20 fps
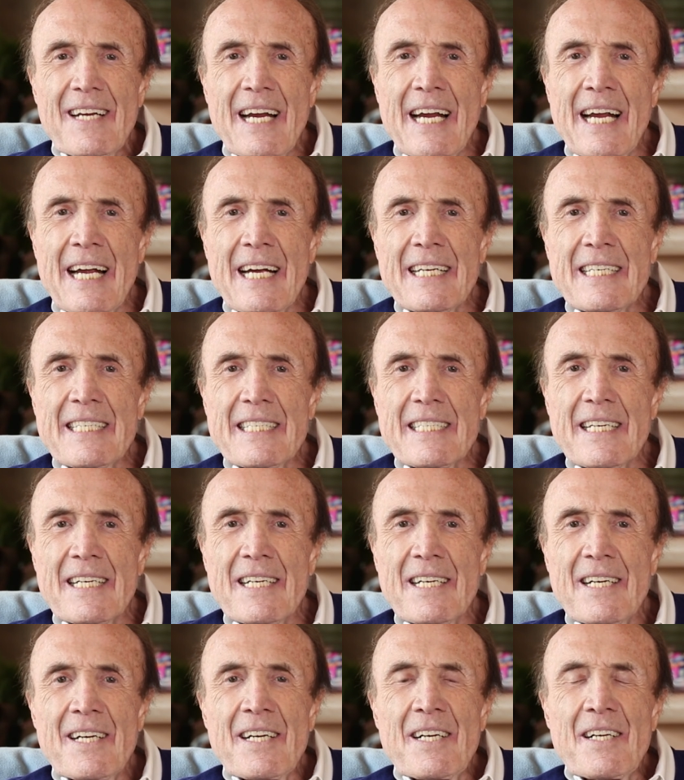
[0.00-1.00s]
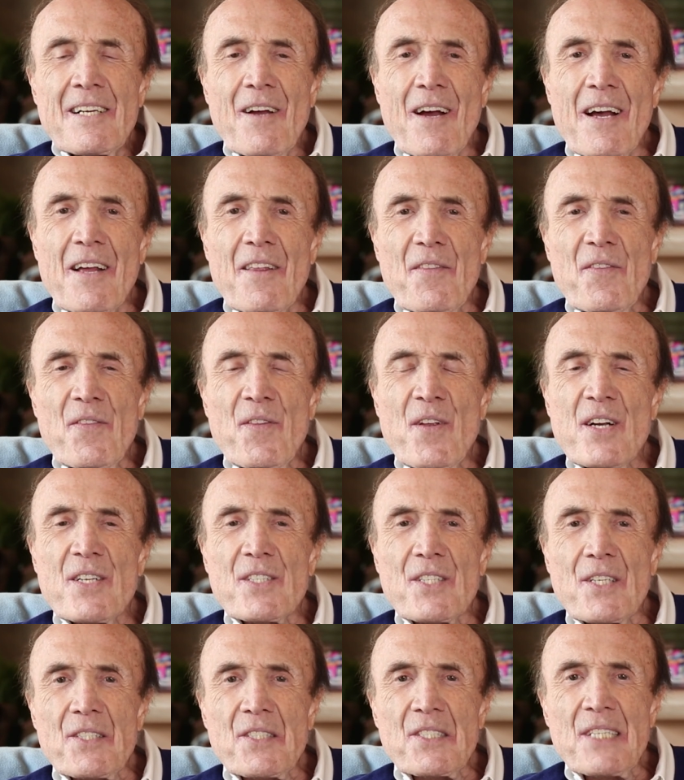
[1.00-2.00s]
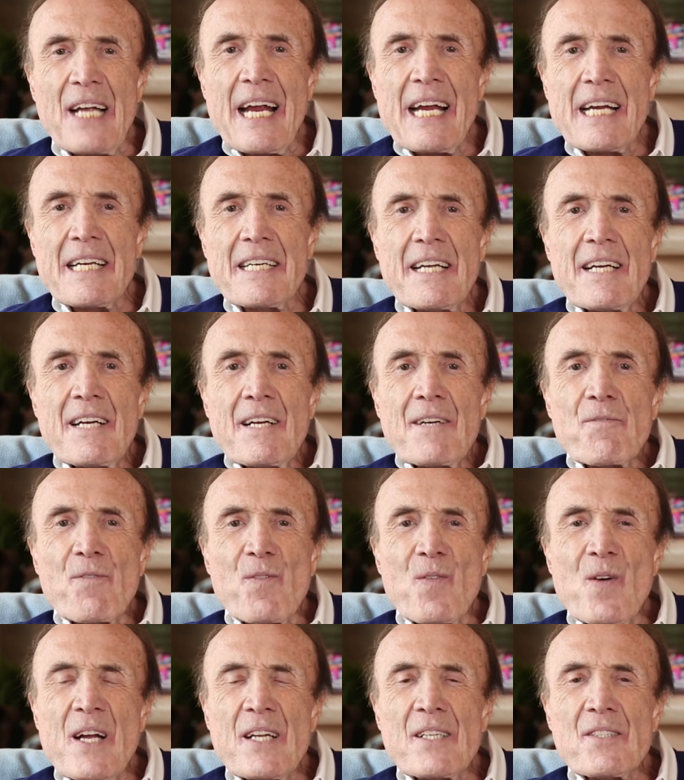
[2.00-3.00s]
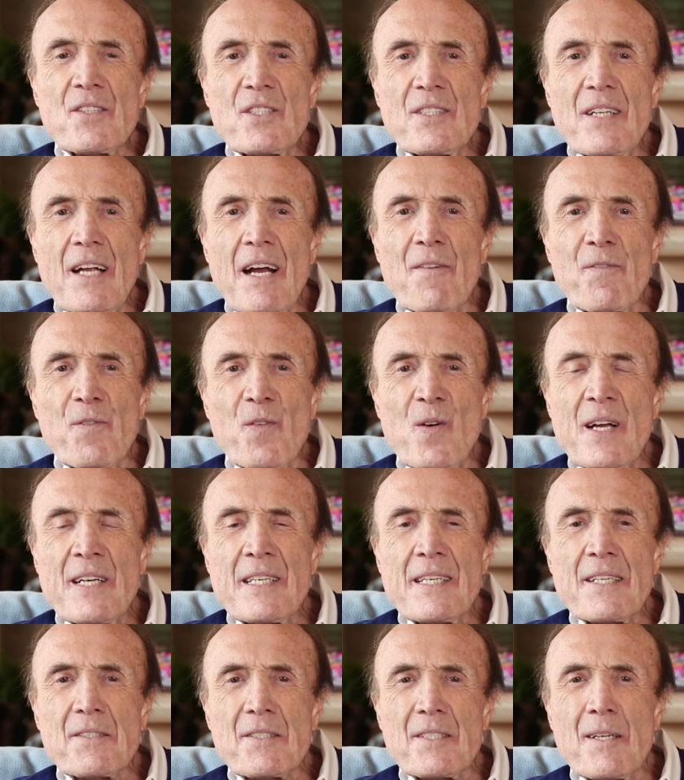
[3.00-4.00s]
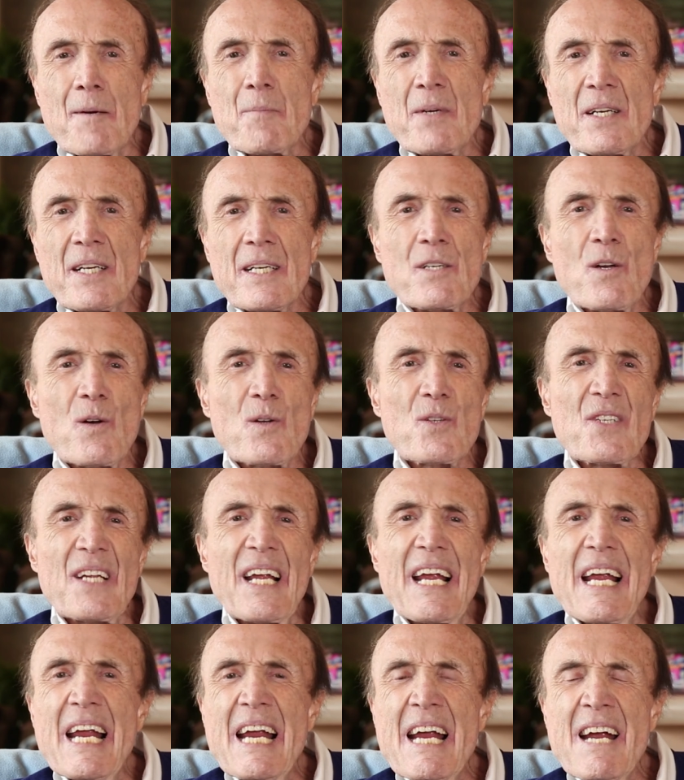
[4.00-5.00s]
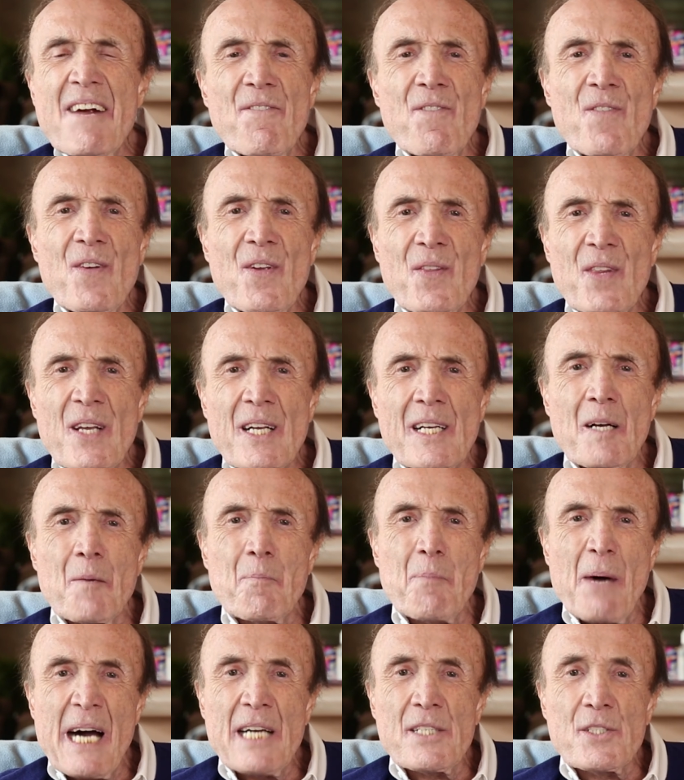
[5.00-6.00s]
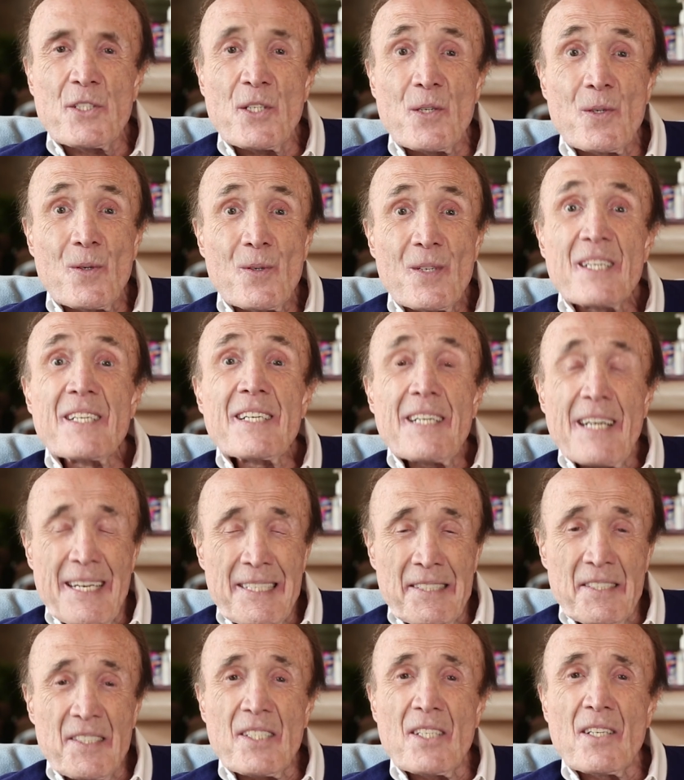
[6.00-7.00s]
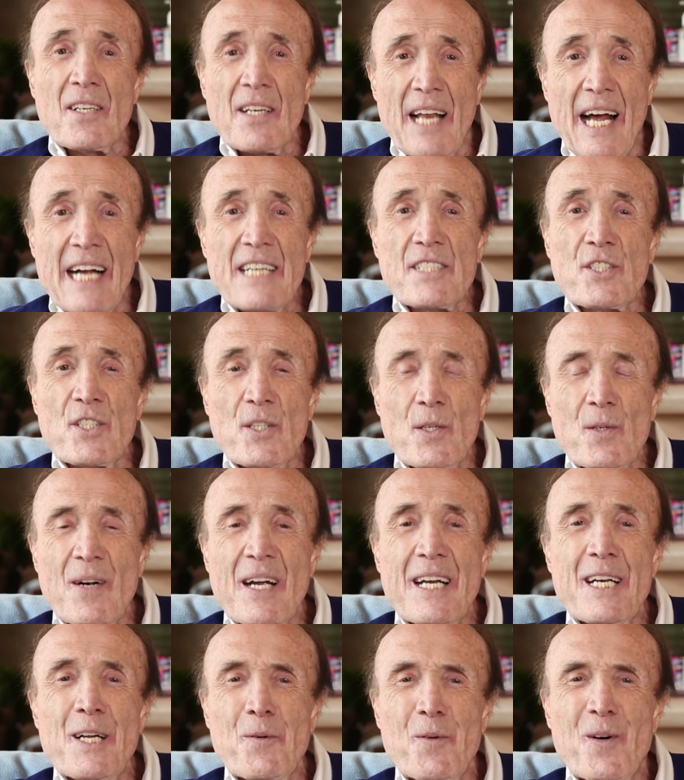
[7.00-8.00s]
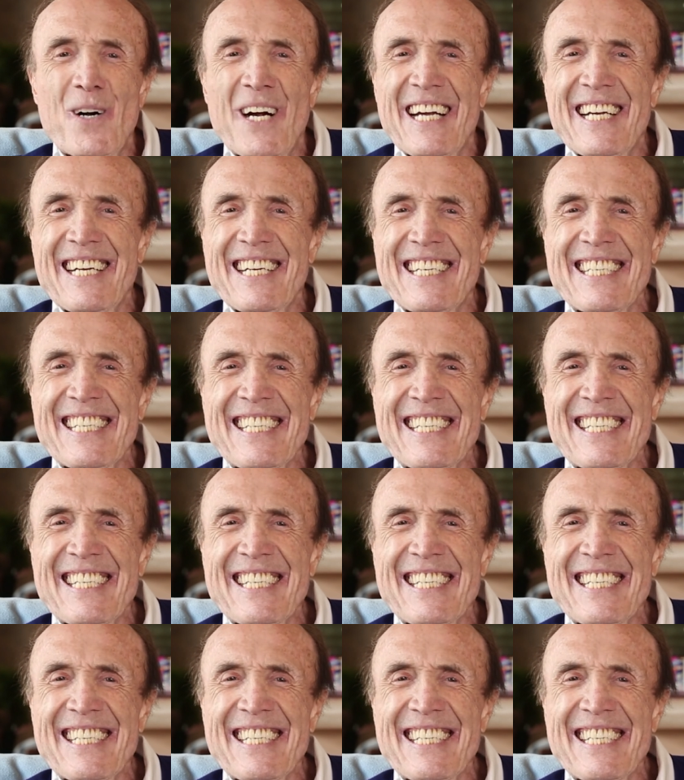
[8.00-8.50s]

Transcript: and there's a saying, a friend is somebody who knows everything about you and still likes you anyway.